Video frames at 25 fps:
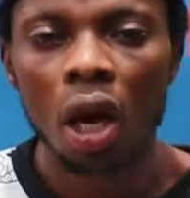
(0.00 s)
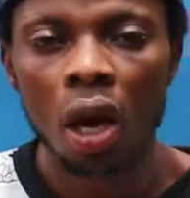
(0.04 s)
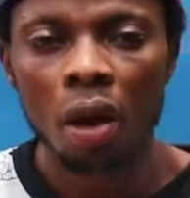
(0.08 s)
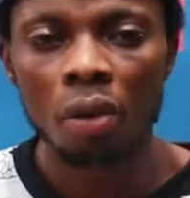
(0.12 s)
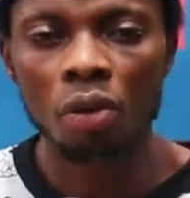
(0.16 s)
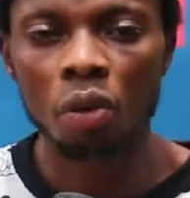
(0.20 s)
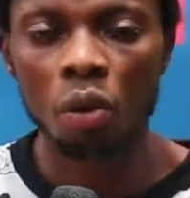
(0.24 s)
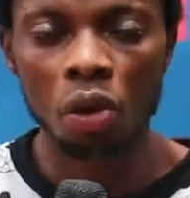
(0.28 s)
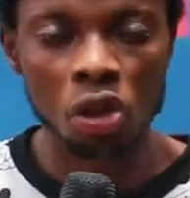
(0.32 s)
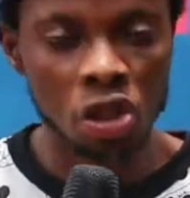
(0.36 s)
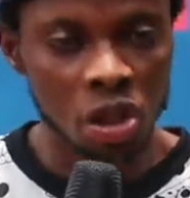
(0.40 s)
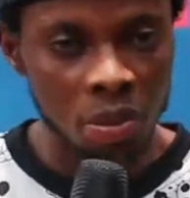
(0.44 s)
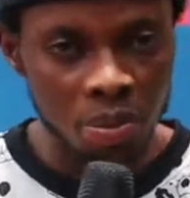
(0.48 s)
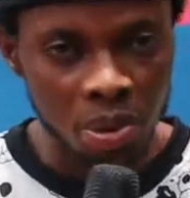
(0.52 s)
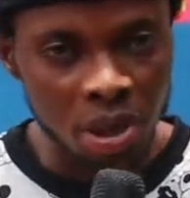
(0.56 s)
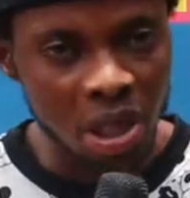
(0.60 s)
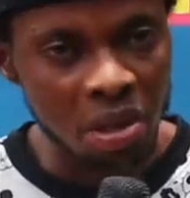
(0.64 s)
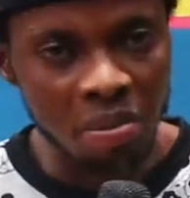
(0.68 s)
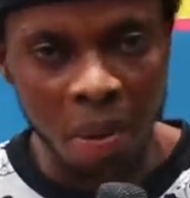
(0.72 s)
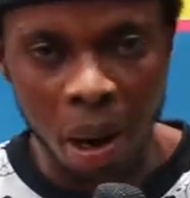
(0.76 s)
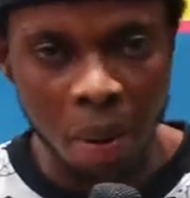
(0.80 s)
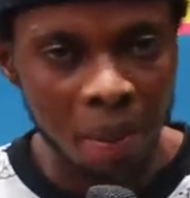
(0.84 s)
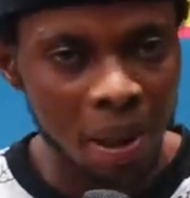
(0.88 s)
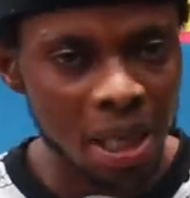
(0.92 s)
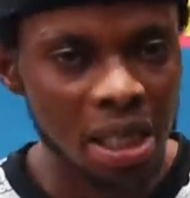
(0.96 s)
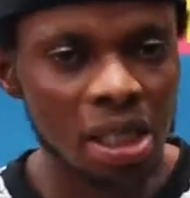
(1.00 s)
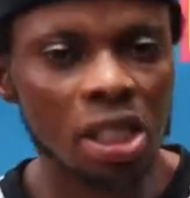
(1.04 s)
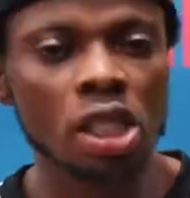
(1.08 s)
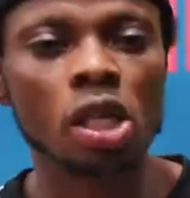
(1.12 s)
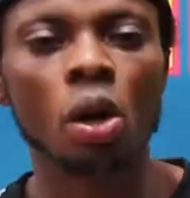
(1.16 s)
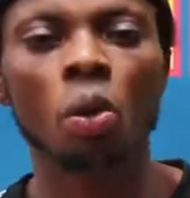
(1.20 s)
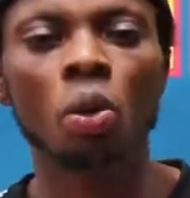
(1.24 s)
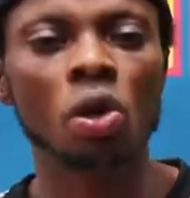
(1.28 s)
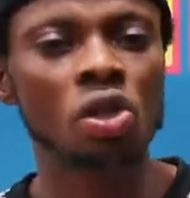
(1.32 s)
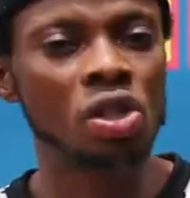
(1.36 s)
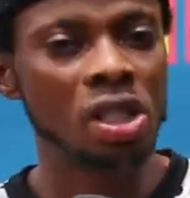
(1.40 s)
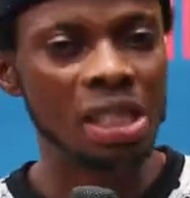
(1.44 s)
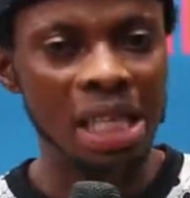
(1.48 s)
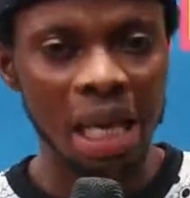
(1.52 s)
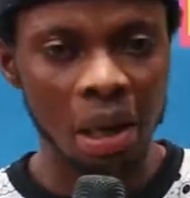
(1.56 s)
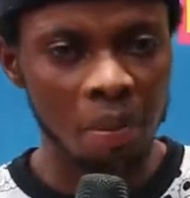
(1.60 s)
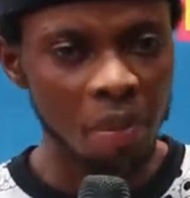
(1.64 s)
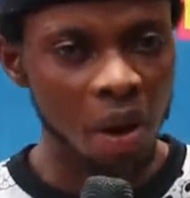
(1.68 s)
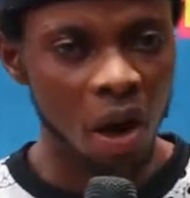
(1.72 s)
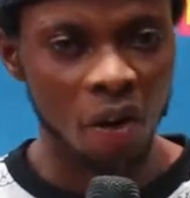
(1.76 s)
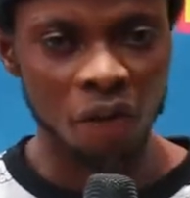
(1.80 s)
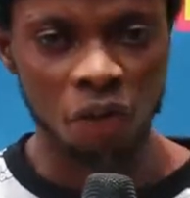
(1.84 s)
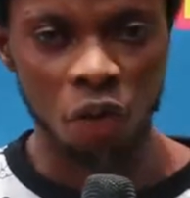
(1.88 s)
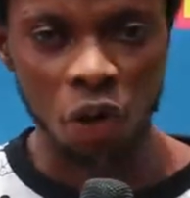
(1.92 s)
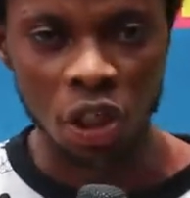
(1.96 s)
he wants to be my manager, wants to take
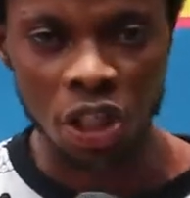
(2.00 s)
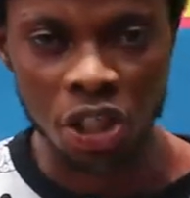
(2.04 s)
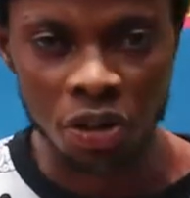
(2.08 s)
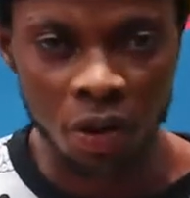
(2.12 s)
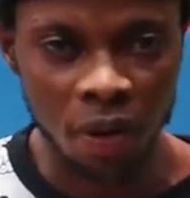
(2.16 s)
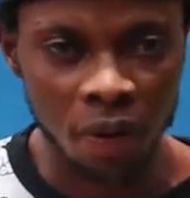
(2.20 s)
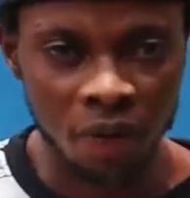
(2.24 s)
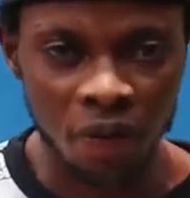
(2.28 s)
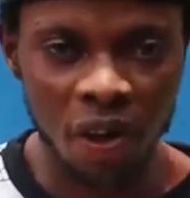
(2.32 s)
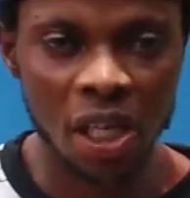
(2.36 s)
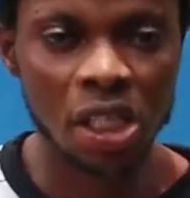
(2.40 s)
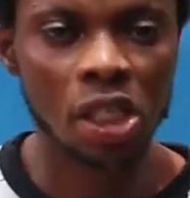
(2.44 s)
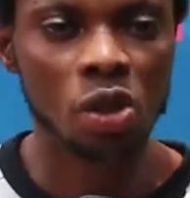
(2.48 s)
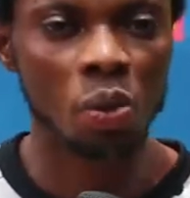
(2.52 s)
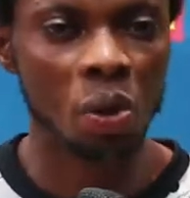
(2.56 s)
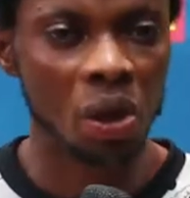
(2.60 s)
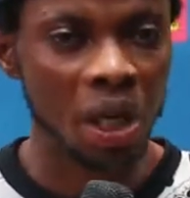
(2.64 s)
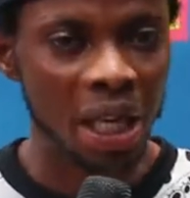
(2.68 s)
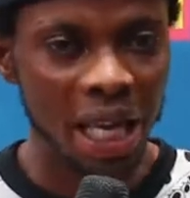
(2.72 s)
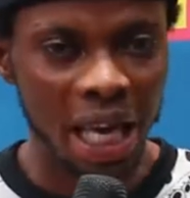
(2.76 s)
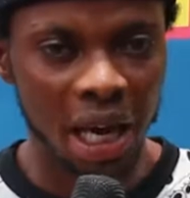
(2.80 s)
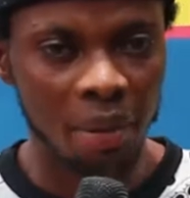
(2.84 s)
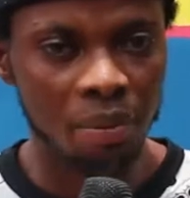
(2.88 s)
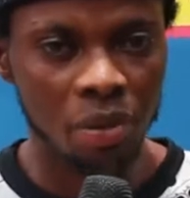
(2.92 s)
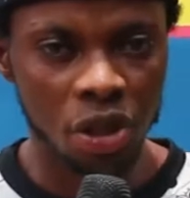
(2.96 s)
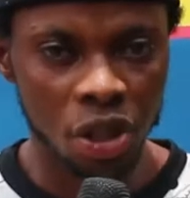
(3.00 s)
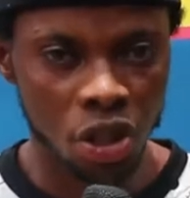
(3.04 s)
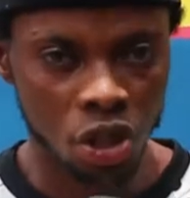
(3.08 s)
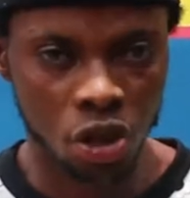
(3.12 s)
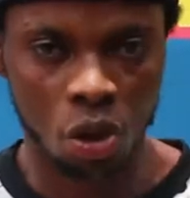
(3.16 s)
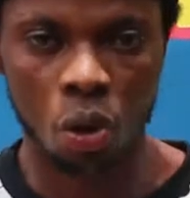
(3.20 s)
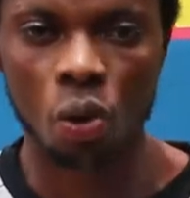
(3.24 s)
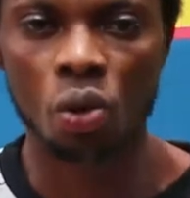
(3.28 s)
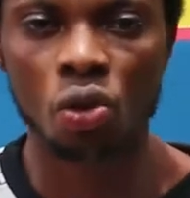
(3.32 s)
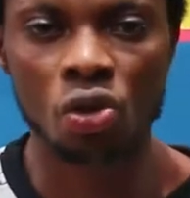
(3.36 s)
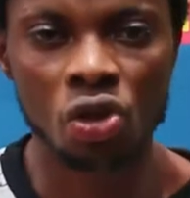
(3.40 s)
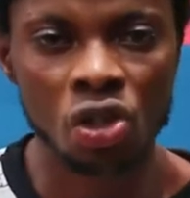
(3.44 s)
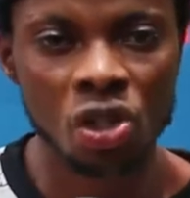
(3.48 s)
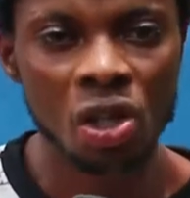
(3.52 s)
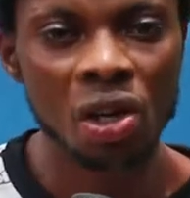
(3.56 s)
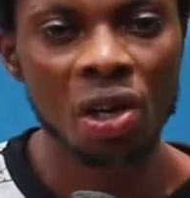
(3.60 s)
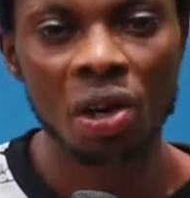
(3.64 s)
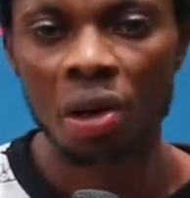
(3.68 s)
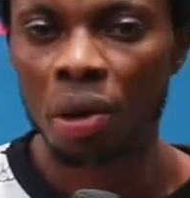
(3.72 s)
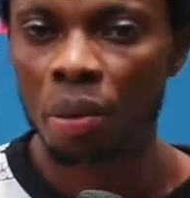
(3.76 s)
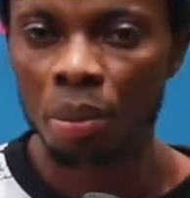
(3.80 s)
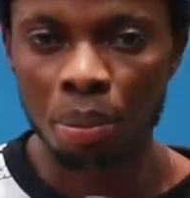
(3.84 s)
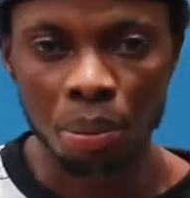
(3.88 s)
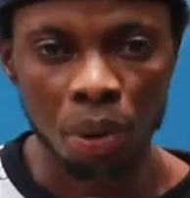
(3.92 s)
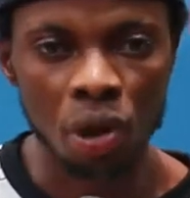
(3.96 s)
me out for events, he wants to get me shows.
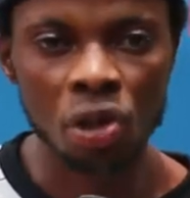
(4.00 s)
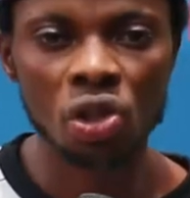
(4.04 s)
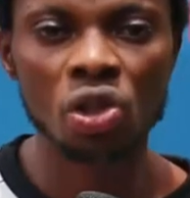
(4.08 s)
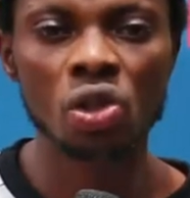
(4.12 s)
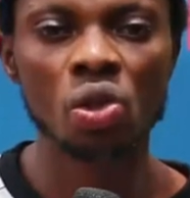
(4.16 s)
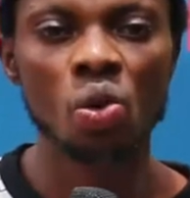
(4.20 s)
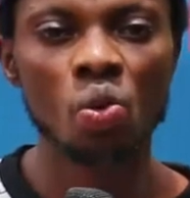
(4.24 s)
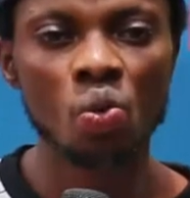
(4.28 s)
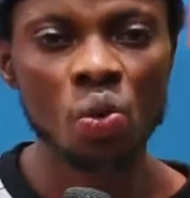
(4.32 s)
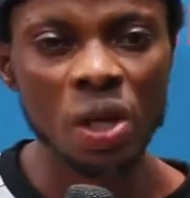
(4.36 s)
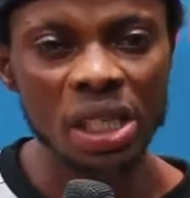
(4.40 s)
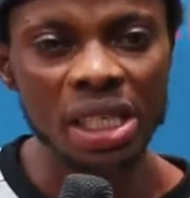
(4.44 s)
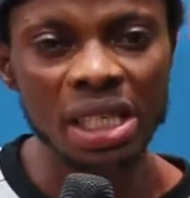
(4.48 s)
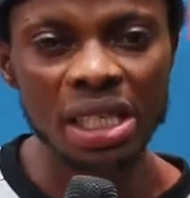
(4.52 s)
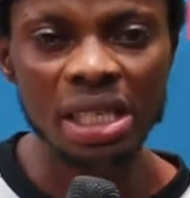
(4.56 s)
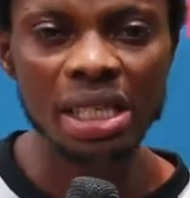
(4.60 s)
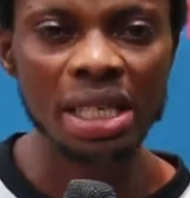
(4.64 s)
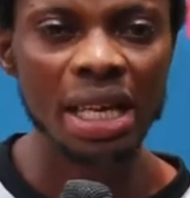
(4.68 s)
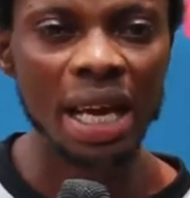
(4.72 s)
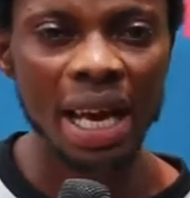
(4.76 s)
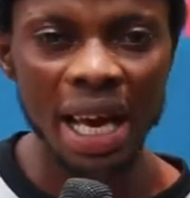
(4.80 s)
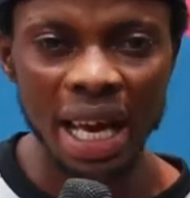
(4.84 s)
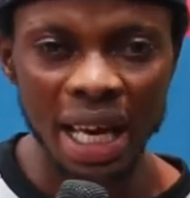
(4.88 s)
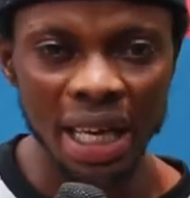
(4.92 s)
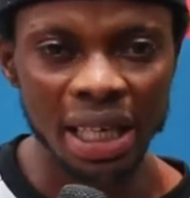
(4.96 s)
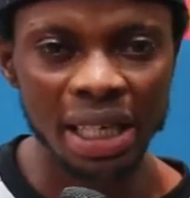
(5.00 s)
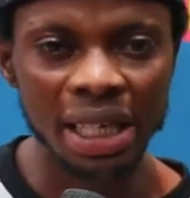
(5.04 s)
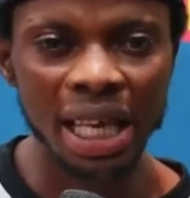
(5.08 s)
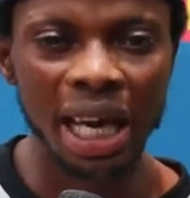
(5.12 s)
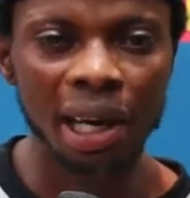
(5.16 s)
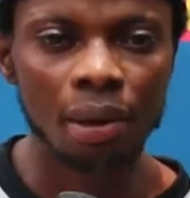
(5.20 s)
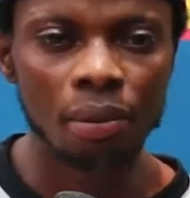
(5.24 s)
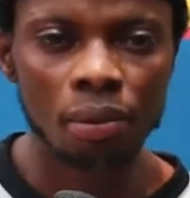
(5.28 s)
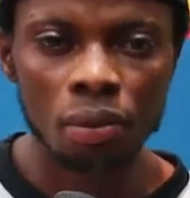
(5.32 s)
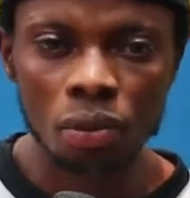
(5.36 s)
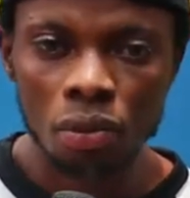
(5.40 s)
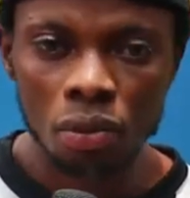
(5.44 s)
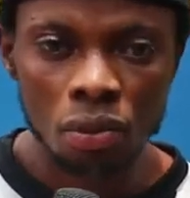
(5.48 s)
But waiting they end up,